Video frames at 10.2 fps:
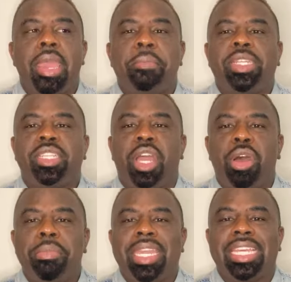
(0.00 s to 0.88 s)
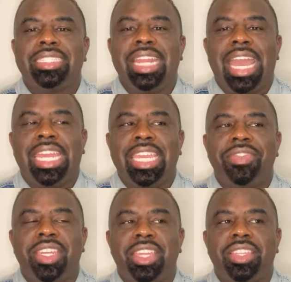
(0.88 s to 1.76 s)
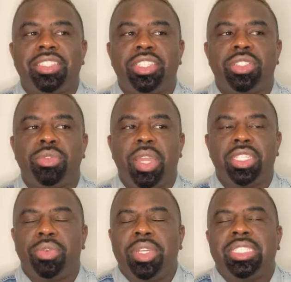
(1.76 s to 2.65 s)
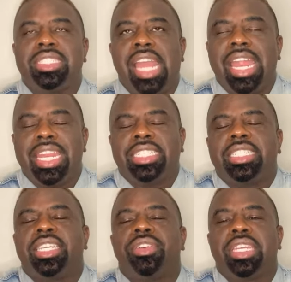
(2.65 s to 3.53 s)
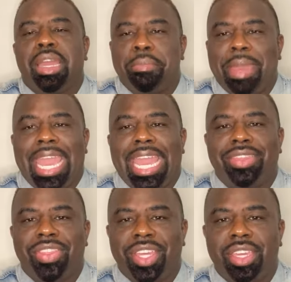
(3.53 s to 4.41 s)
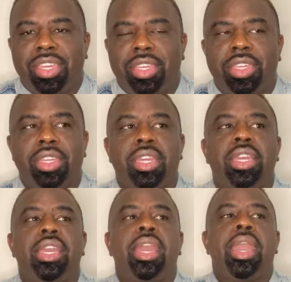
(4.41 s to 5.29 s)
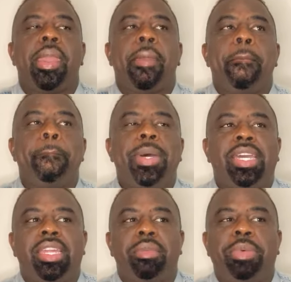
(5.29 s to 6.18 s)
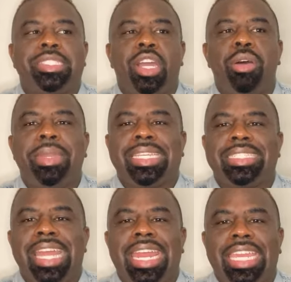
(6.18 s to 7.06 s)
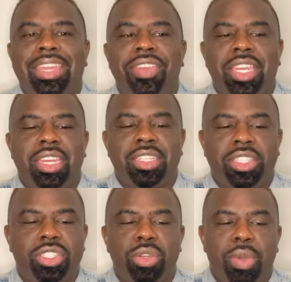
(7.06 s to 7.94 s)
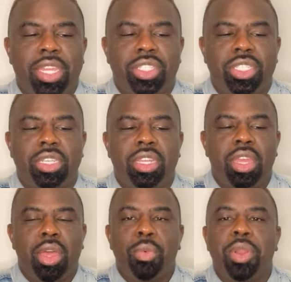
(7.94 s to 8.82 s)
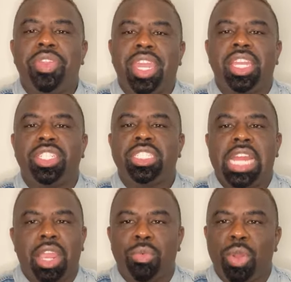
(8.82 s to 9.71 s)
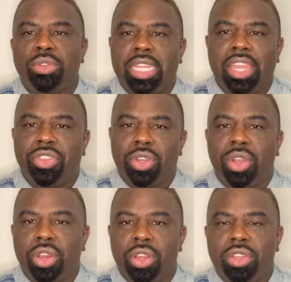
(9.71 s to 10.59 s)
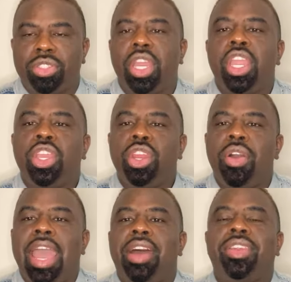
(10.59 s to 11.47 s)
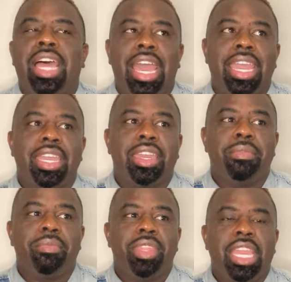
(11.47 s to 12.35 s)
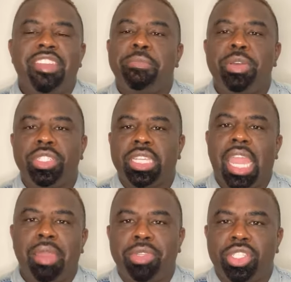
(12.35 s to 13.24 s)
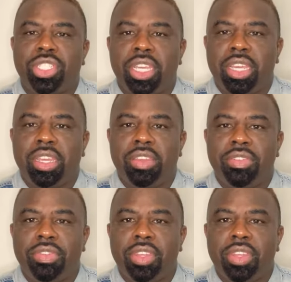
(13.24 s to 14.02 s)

Potomac is not even in the situation, which is not necessarily a bad thing, but Potomac is not even in a situation where they can just like rotate the girls. You know how like if push came to shove,